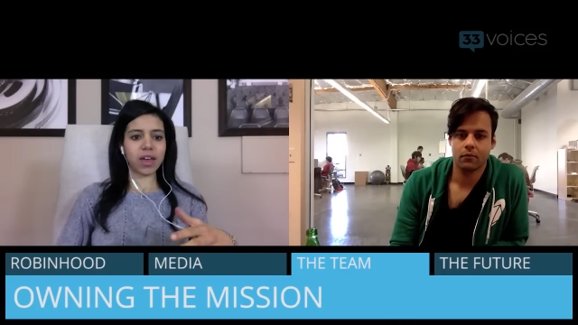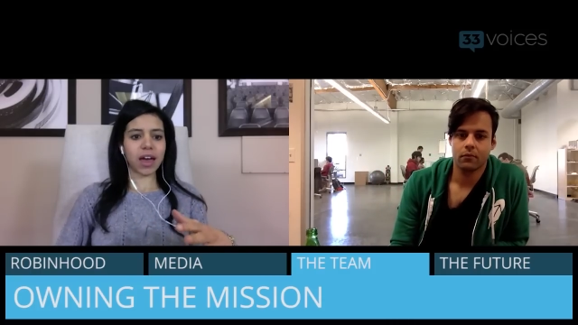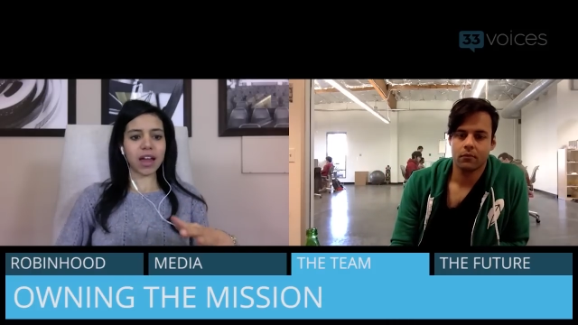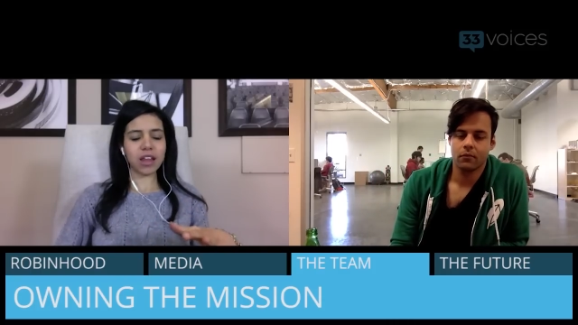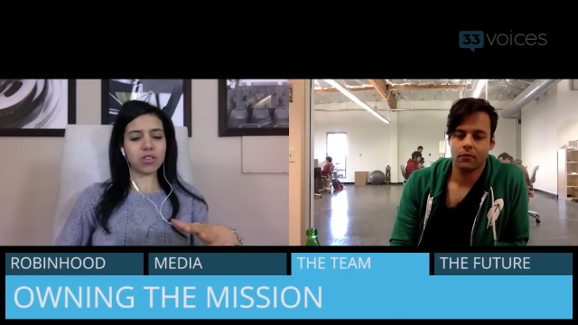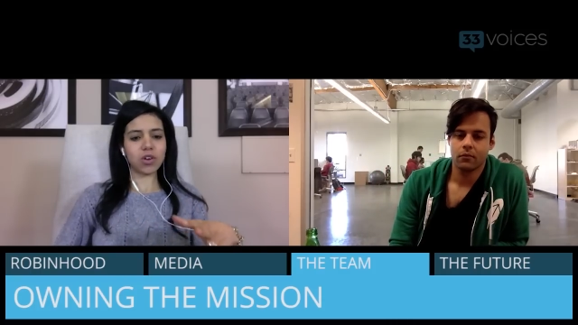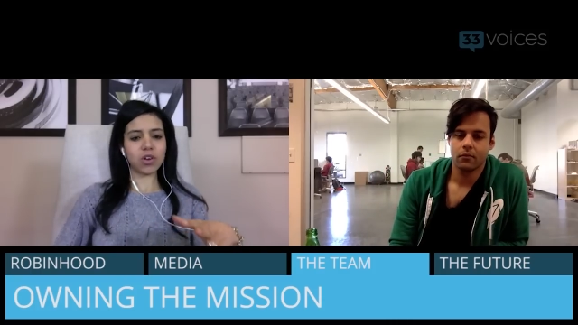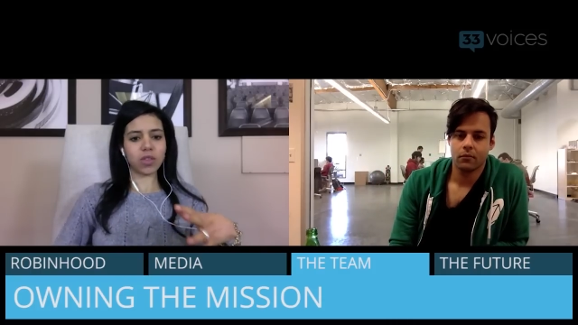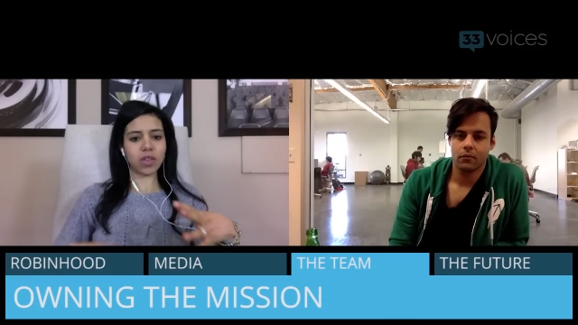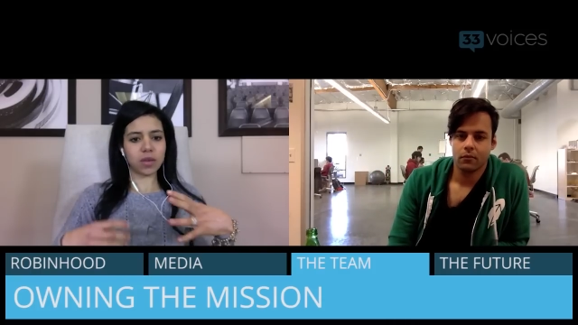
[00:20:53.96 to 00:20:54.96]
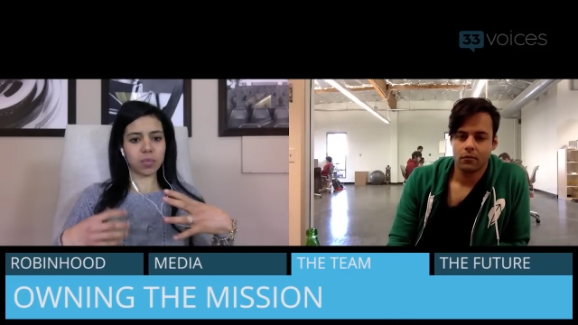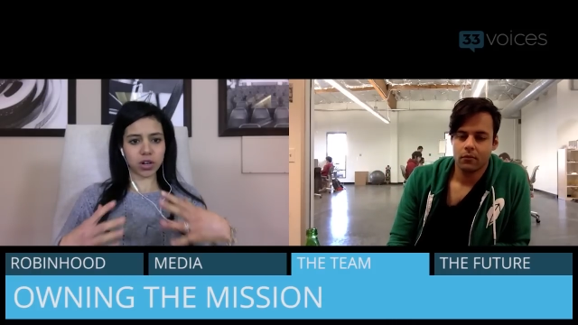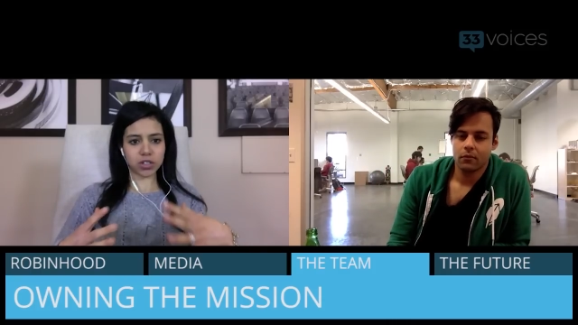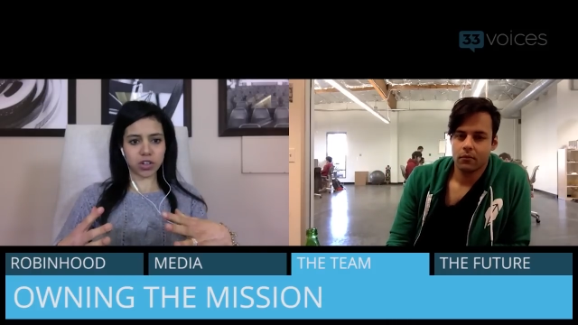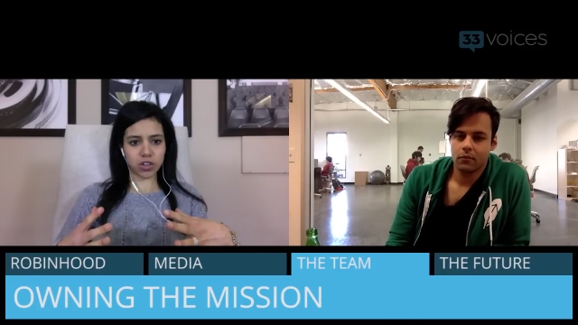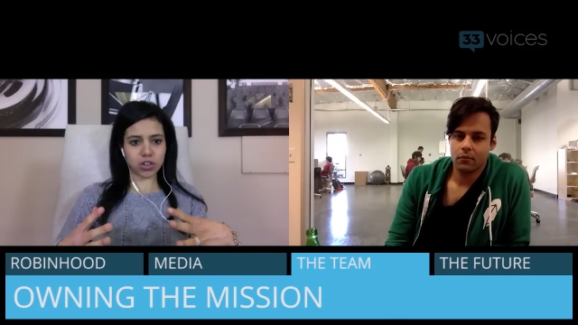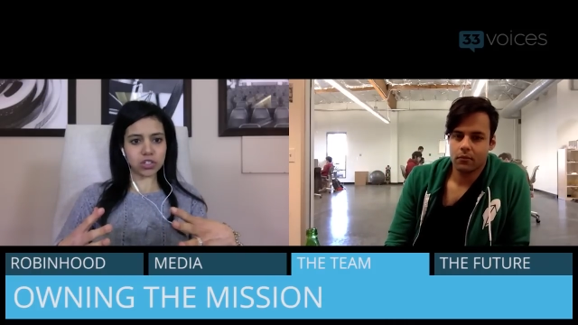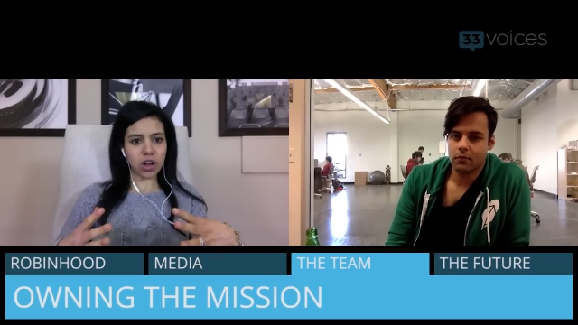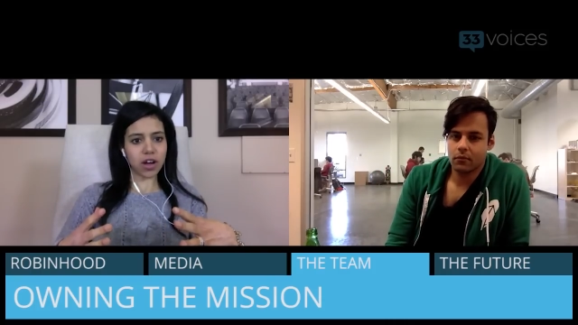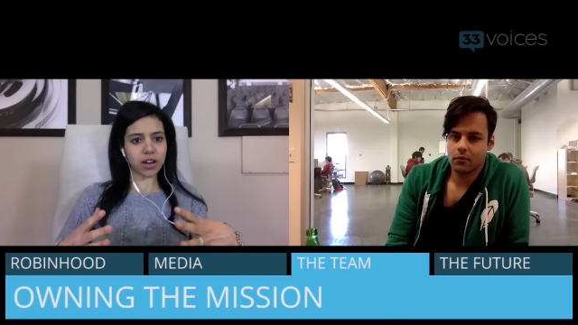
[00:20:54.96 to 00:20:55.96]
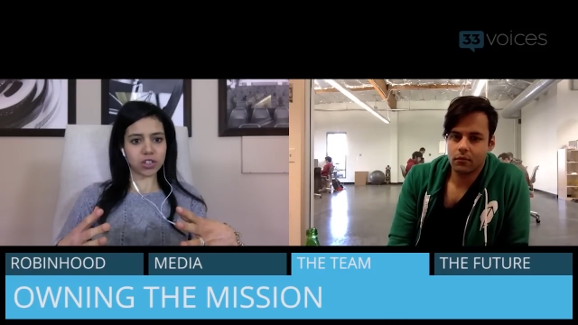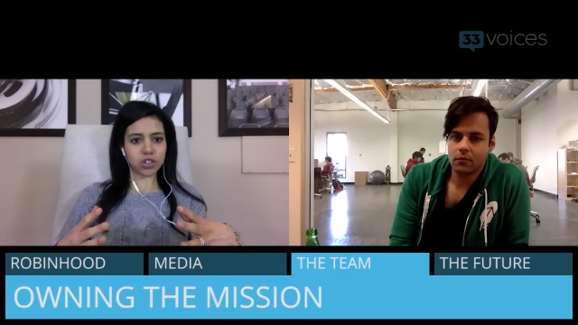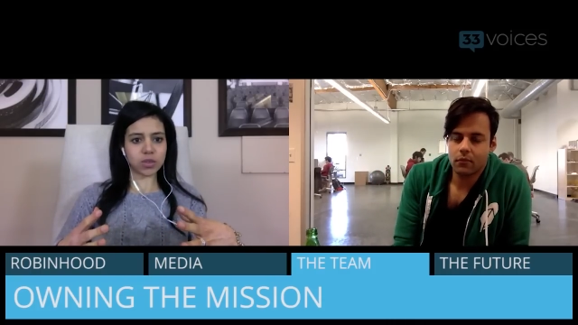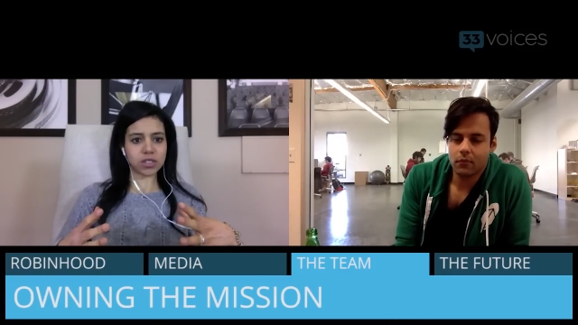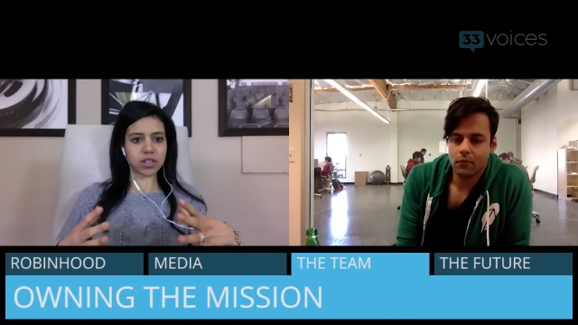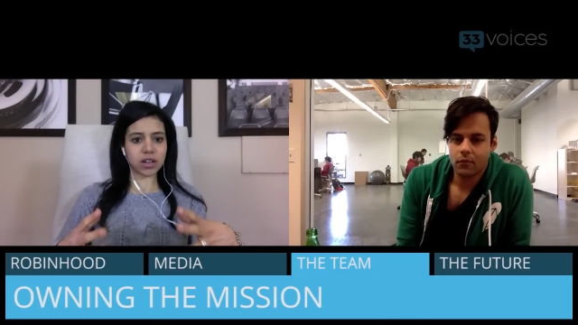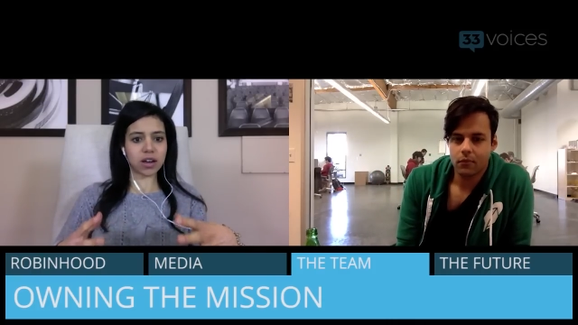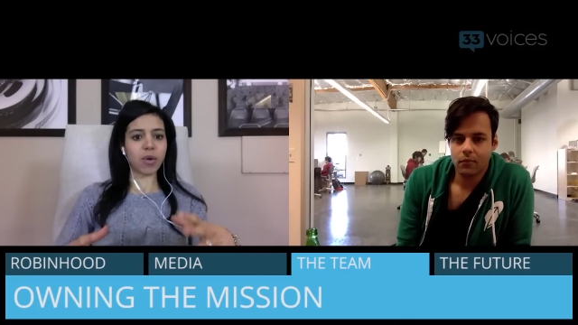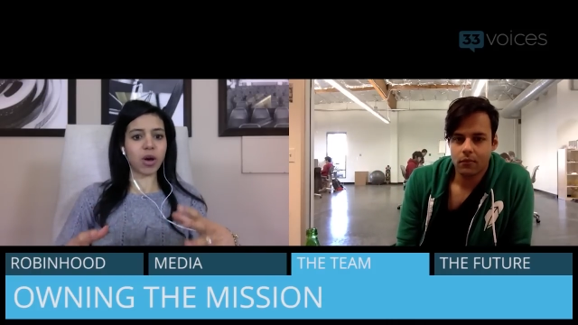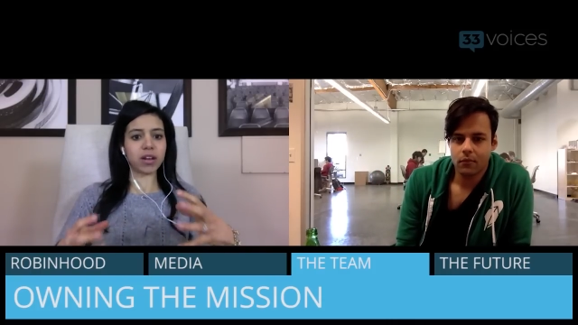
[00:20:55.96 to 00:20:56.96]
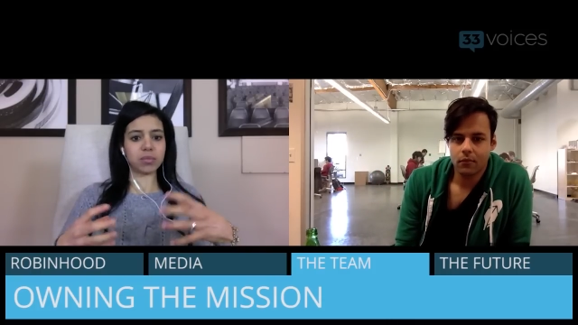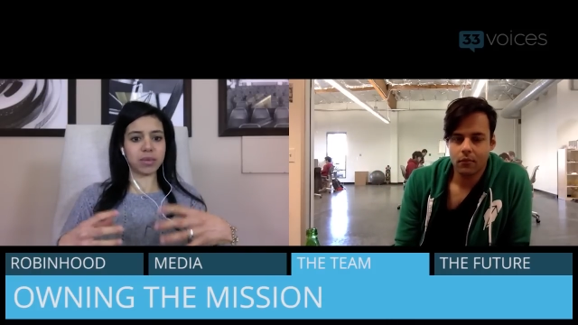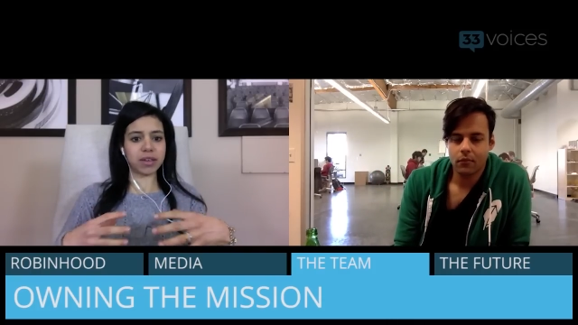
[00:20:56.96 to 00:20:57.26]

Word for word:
Speaker 1: how do you know that the person you're talking to is going to come on and be